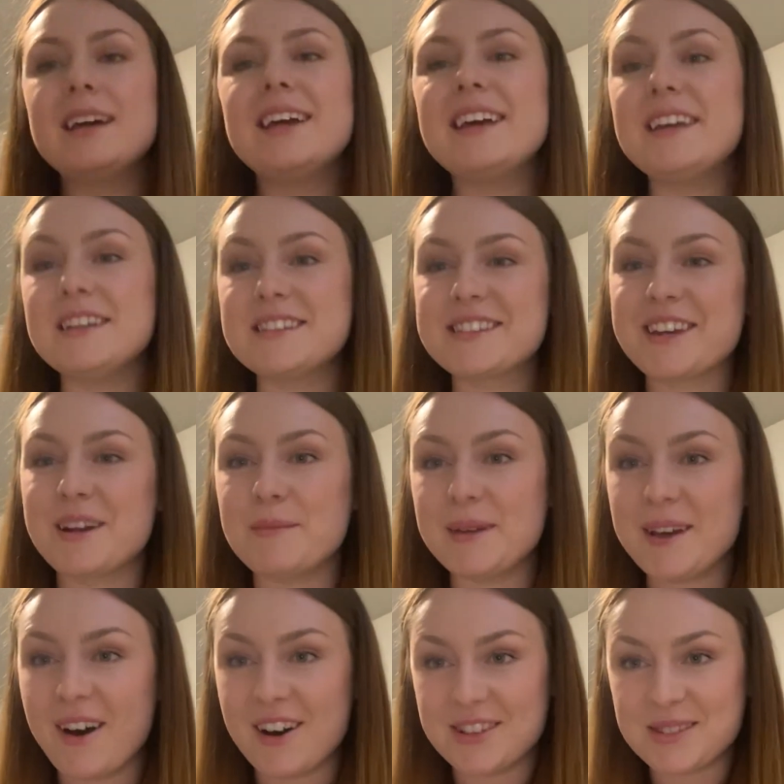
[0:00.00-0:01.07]
It's gonna be
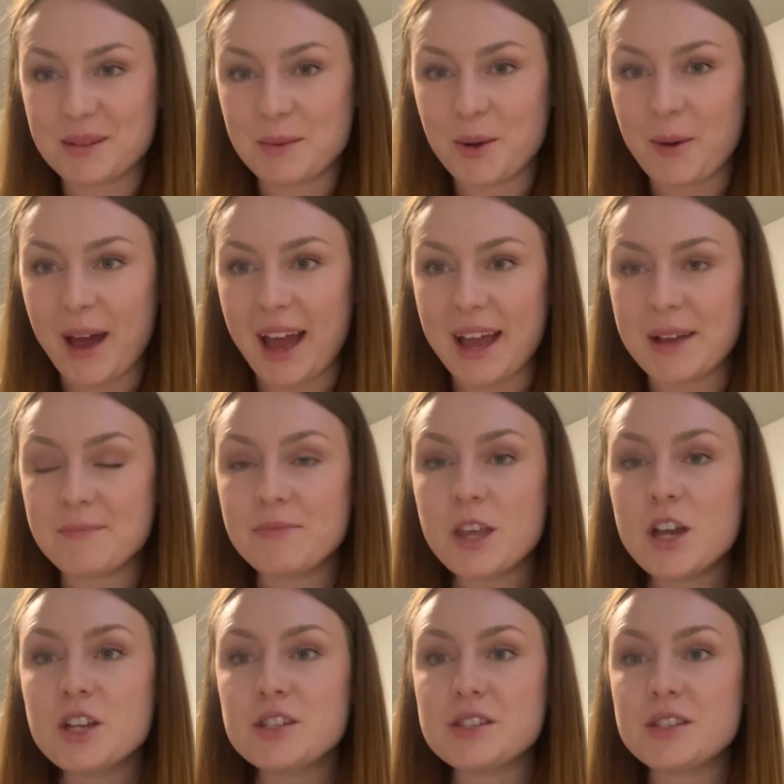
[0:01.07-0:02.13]
awesome, okay?
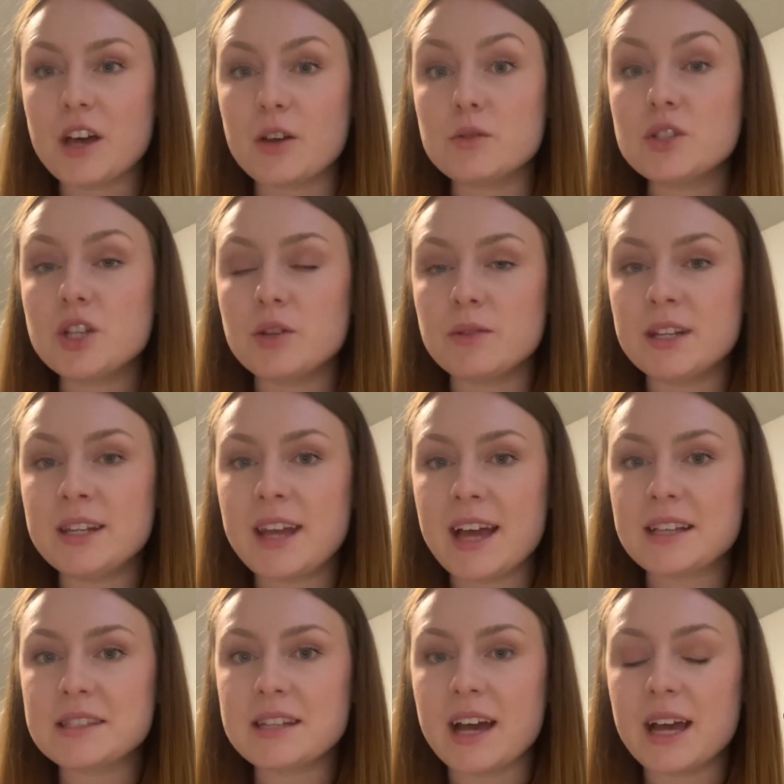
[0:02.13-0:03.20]
So tune in
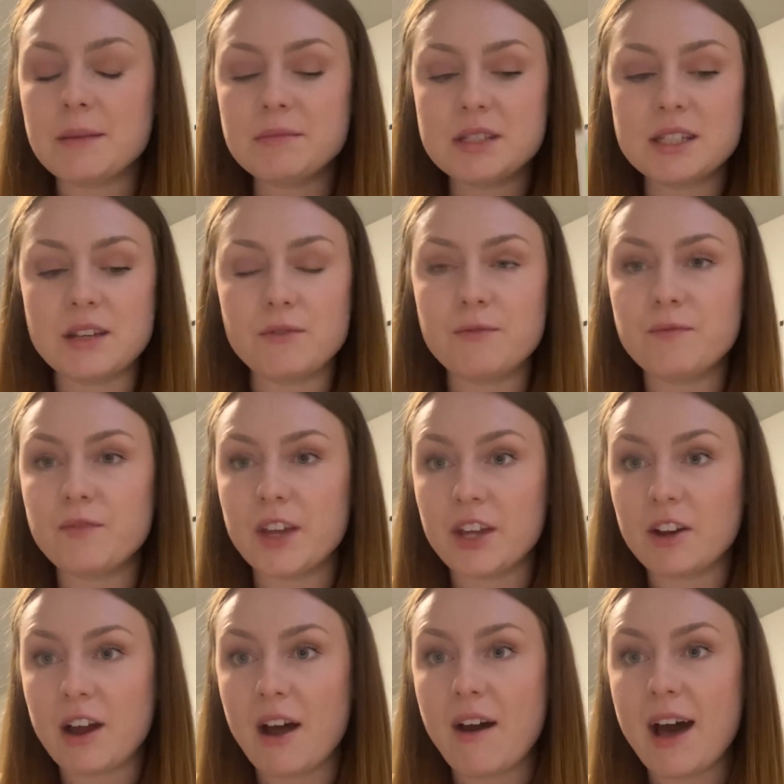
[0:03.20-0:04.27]
next time to
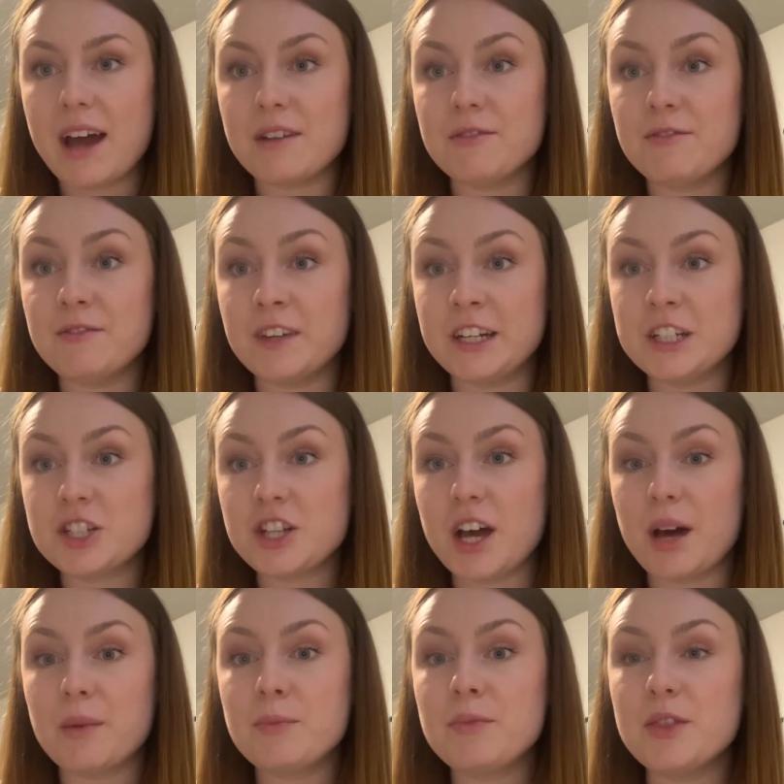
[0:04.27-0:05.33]
figure out how to finish
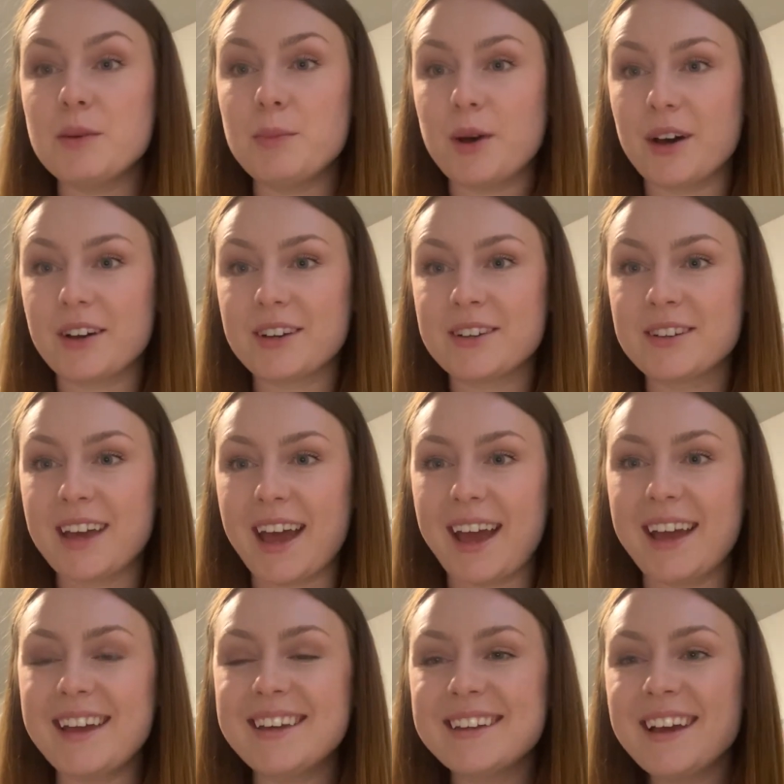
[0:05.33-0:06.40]
up the book,
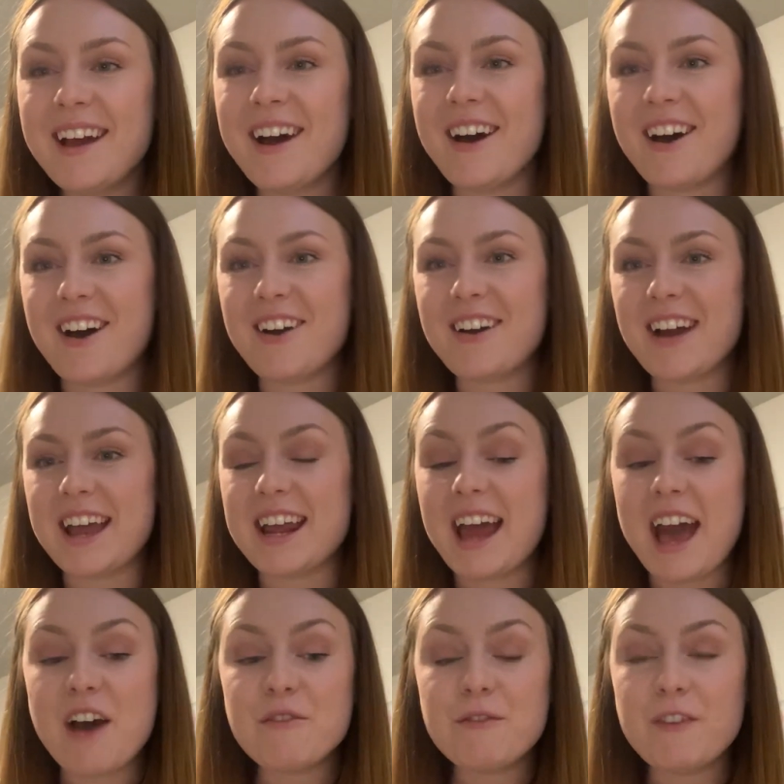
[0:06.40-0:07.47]
okay? All right,
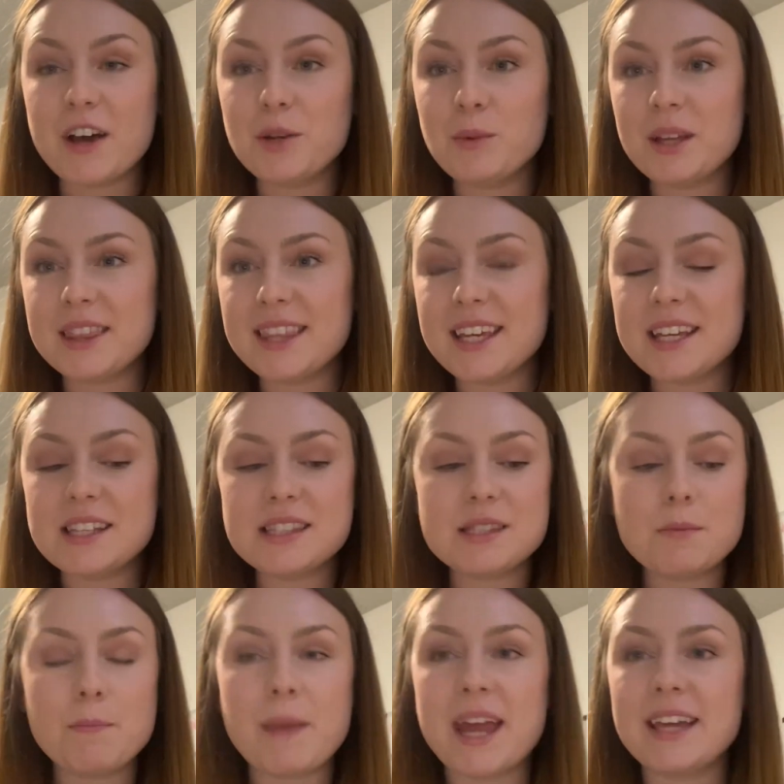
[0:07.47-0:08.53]
have fun with this.
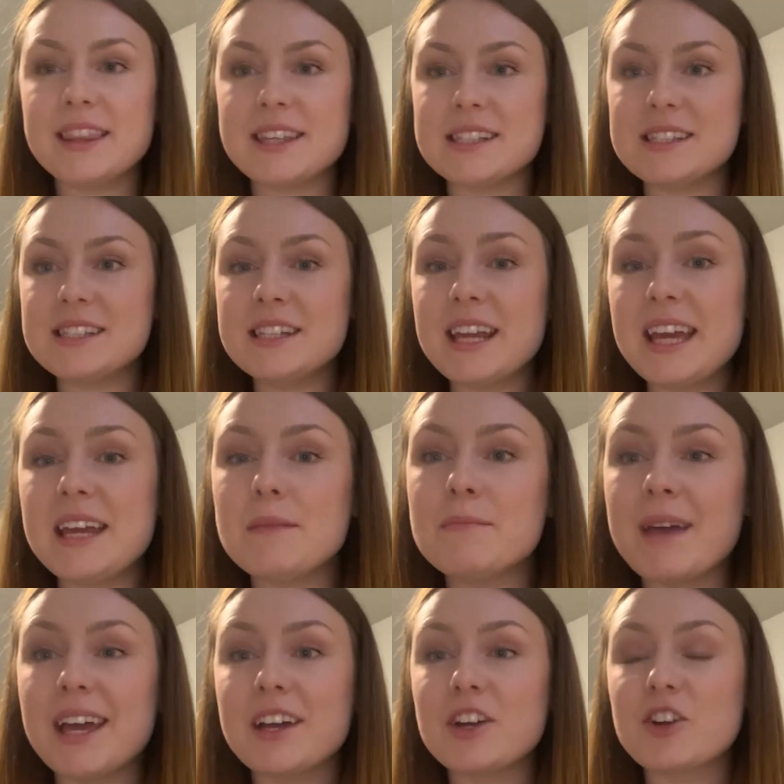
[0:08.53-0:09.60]
Make this neat,
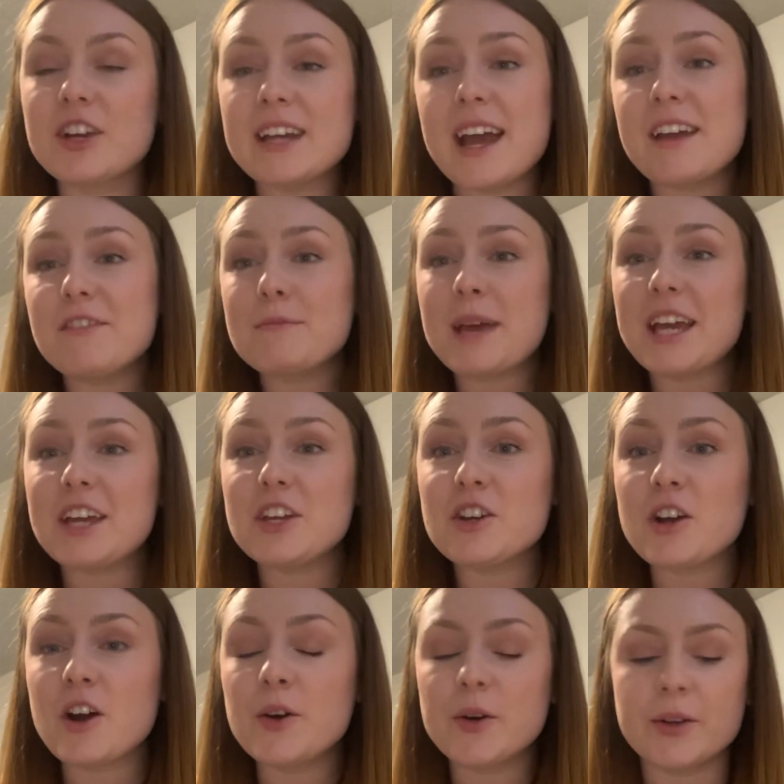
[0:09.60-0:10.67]
make it creative, make it your
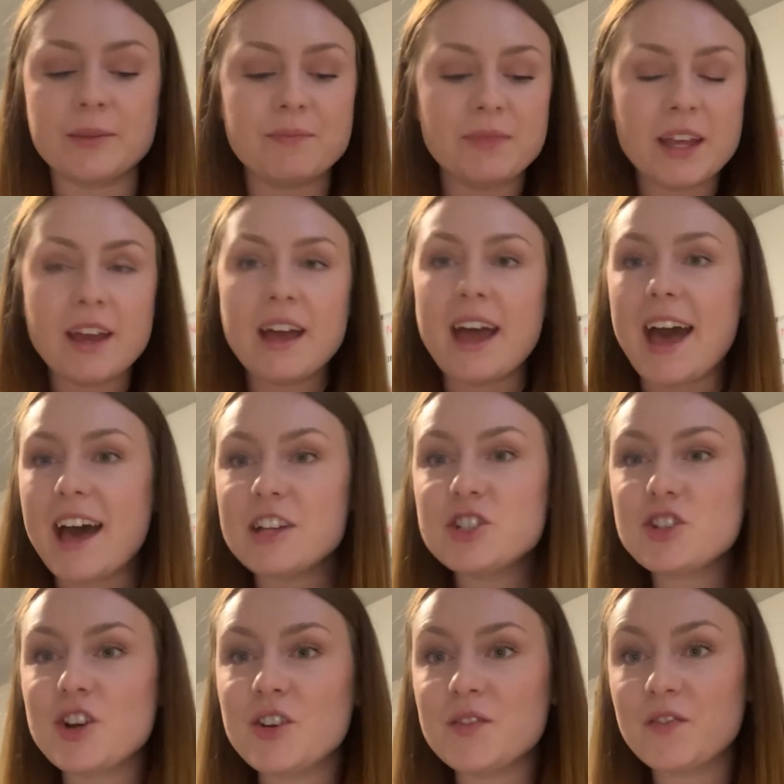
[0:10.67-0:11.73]
own. Add
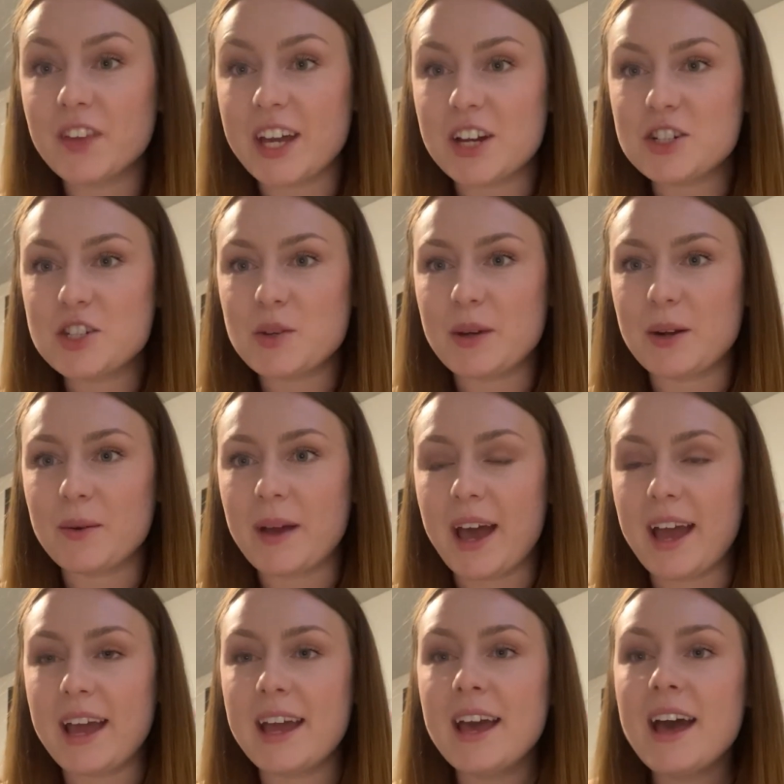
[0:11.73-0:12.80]
your own flair to it,
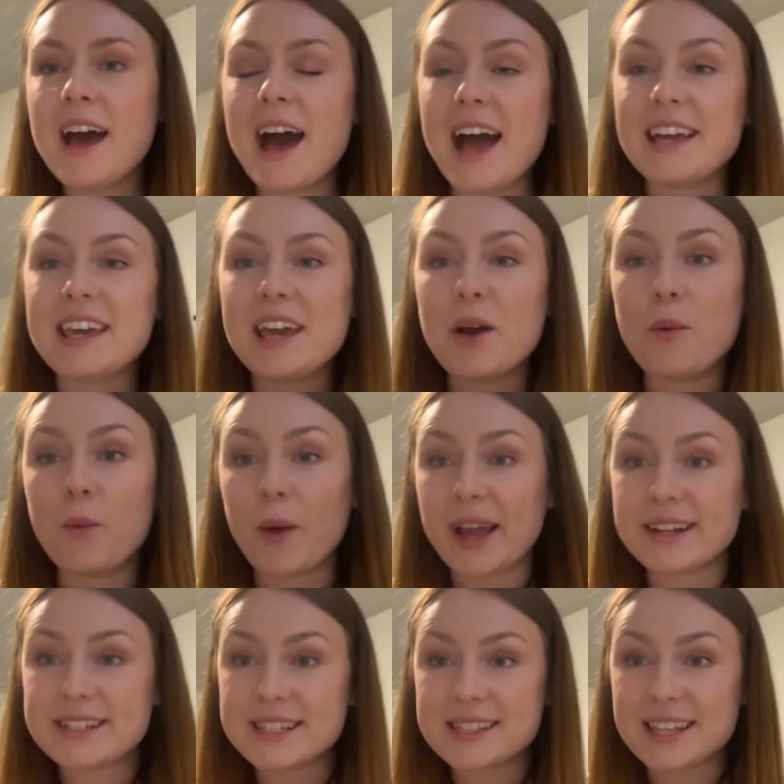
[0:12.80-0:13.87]
okay? I can't
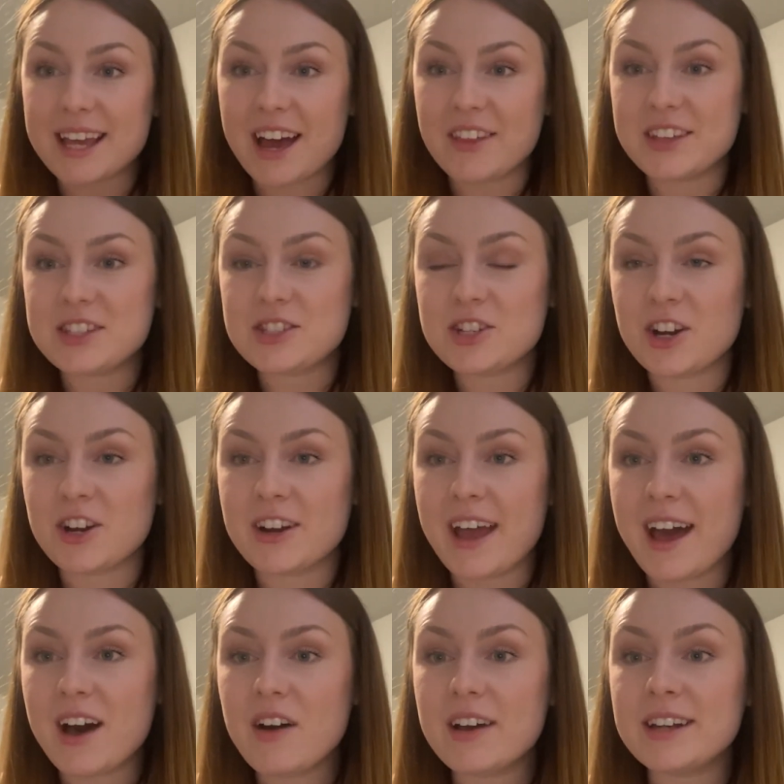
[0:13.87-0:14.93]
wait to see how these turn
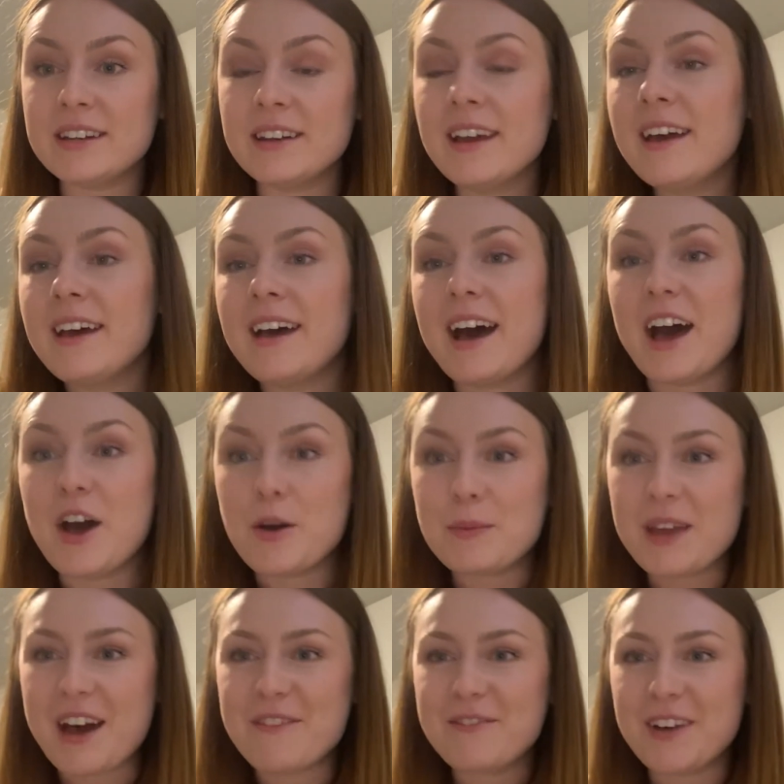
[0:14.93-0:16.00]
out, and I hope
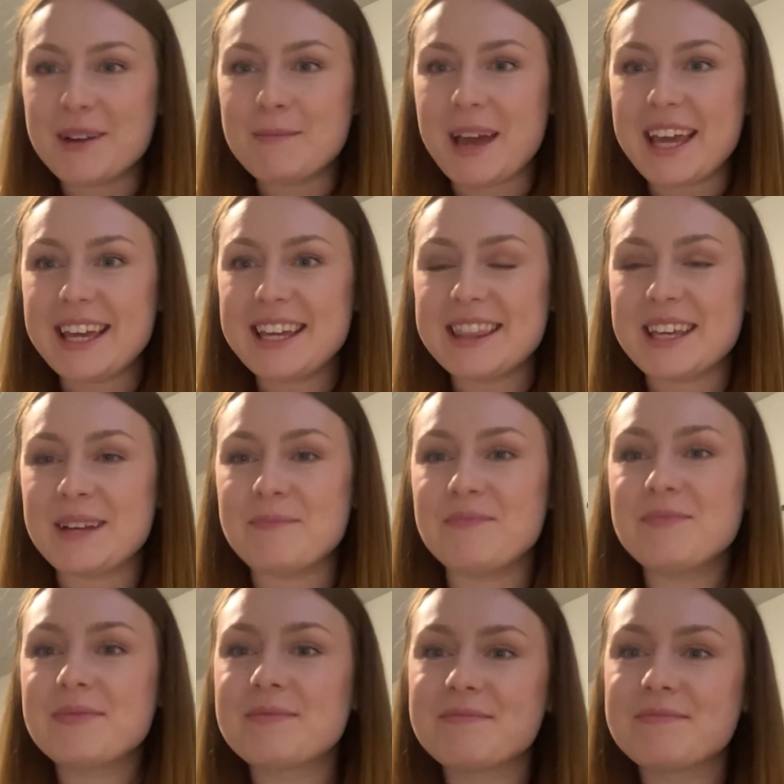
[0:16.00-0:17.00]
you have fun making them.